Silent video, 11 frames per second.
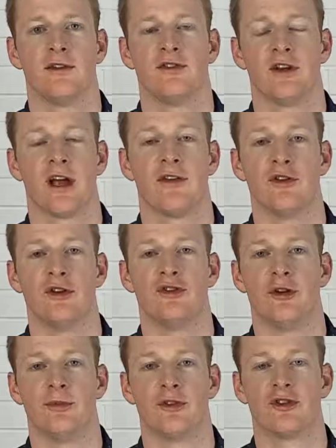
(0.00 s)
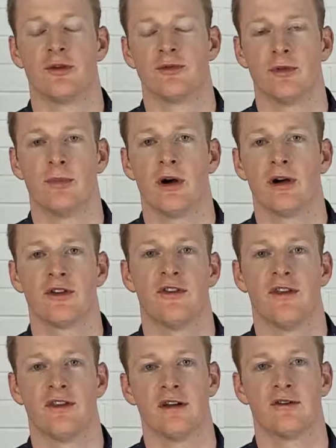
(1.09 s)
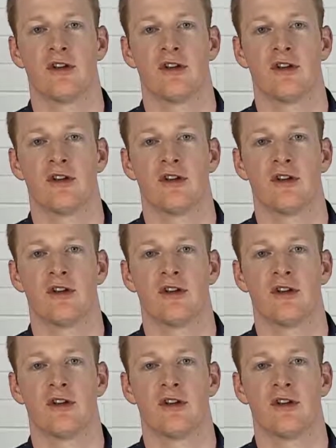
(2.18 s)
Check out the YouTube description box and there's a